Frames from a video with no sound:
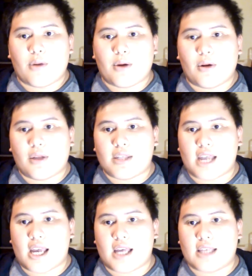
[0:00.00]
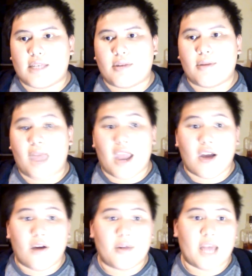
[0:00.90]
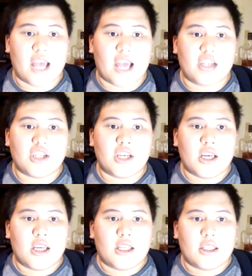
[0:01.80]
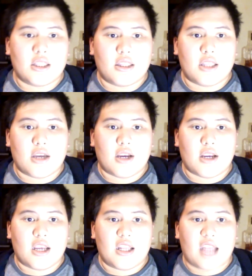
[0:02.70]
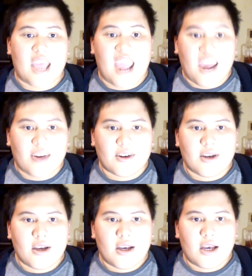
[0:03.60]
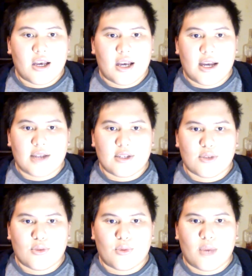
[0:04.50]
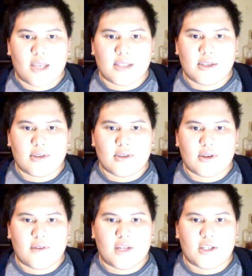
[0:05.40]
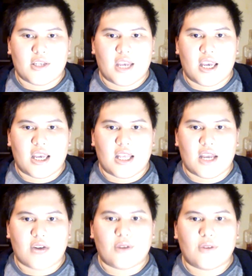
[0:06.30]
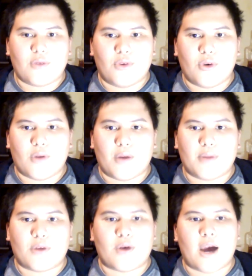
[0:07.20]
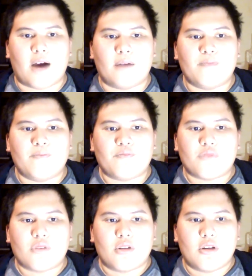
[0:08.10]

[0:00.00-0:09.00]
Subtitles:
lean over and holding tight as some of them hang over the edge. They're in the air, as those with wings use their revenge to get an aerial view above the crowd.